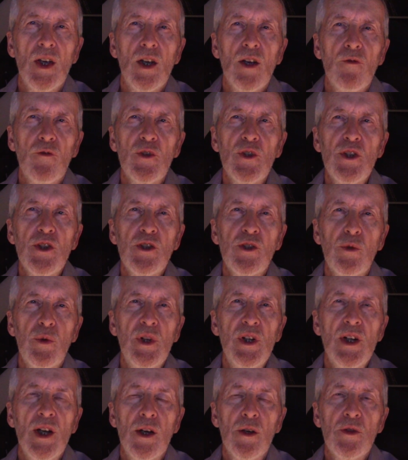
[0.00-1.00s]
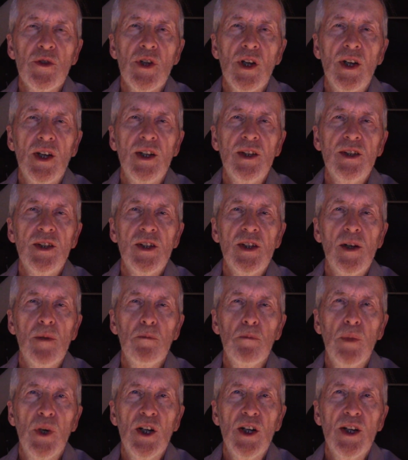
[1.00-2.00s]
For this greenhouse, I ended
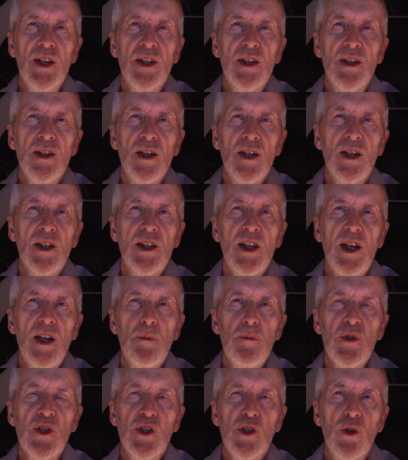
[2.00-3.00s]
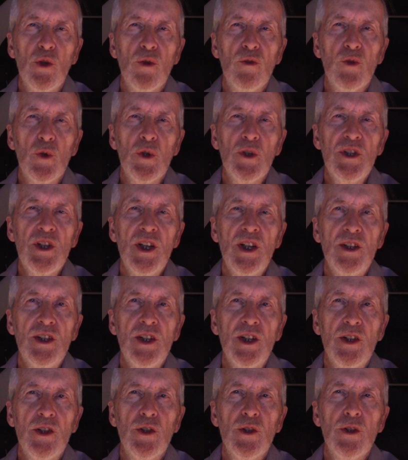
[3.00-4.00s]
up buying a camp stove or a tent
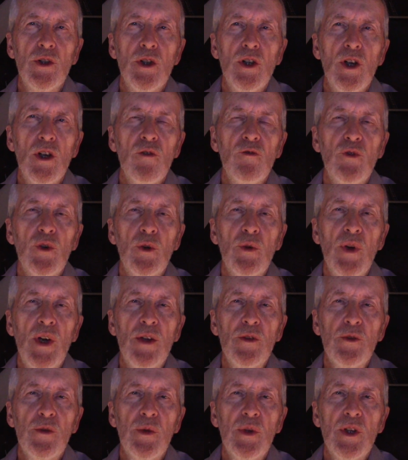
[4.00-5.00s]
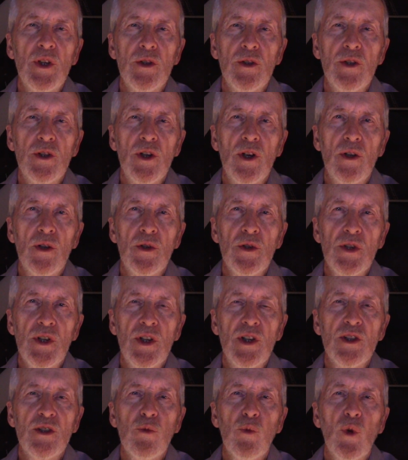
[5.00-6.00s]
heater for around $300,
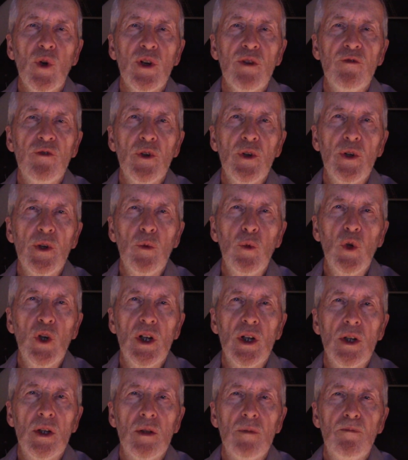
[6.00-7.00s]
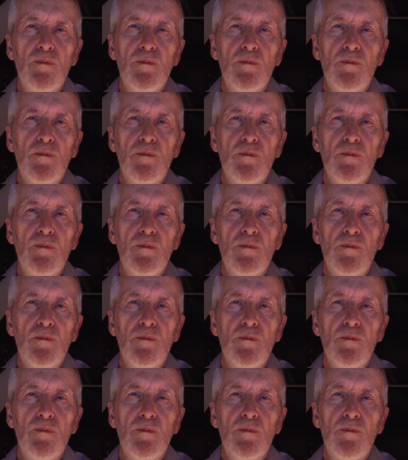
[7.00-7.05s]
and it's worked very well.